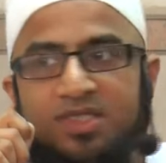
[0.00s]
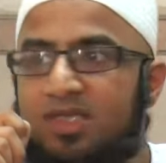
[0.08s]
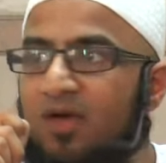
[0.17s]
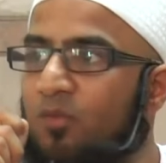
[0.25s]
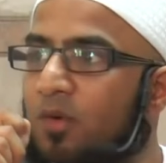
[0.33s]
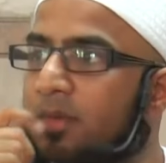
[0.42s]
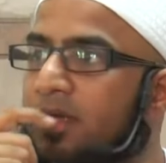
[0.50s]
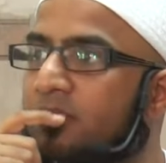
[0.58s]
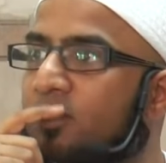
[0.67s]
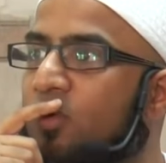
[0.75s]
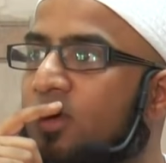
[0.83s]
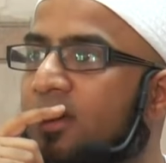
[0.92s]
just have
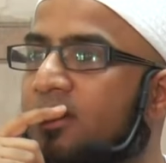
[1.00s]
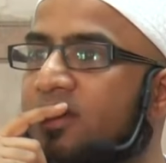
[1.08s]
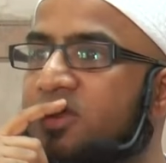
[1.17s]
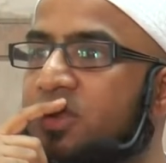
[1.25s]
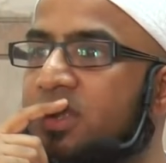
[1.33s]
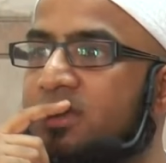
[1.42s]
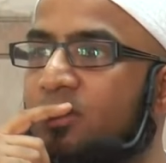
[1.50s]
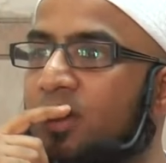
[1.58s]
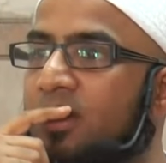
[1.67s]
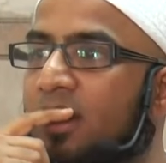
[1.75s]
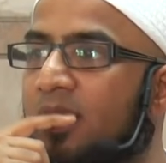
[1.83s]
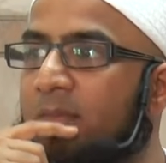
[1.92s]
women walking on the streets
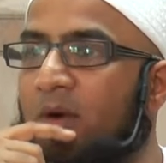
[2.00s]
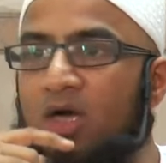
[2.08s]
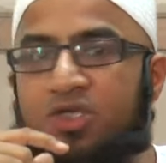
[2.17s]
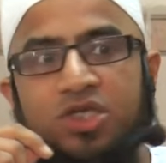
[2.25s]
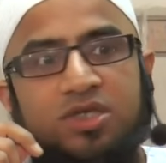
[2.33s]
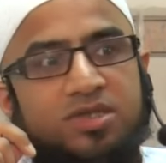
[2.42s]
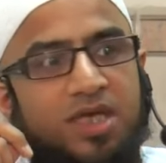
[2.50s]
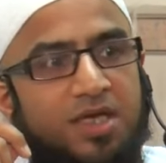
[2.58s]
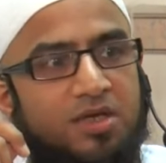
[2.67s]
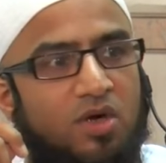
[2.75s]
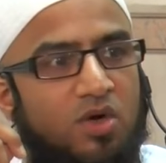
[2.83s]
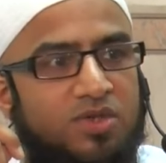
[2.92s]
with marching,
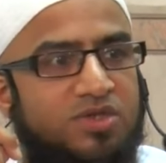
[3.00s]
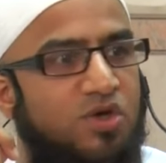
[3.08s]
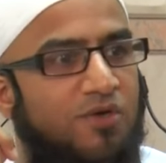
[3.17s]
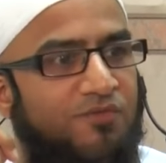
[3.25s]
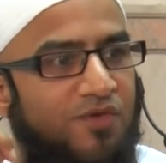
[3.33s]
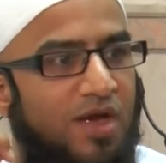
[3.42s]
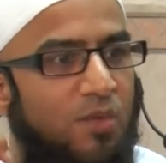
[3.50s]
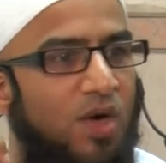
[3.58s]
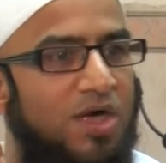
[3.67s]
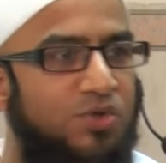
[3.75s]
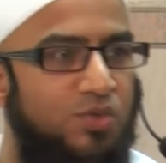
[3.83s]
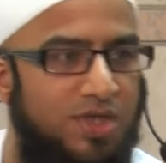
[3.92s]
saying, oh, it's not fair.
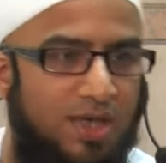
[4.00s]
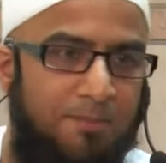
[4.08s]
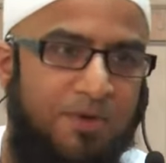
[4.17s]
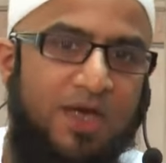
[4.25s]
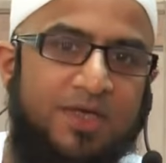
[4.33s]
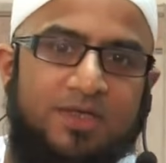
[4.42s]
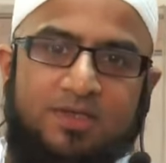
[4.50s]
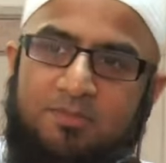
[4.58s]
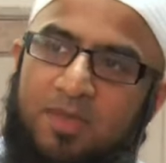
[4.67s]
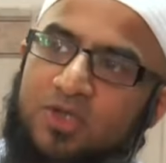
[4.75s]
Why do we get pregnant?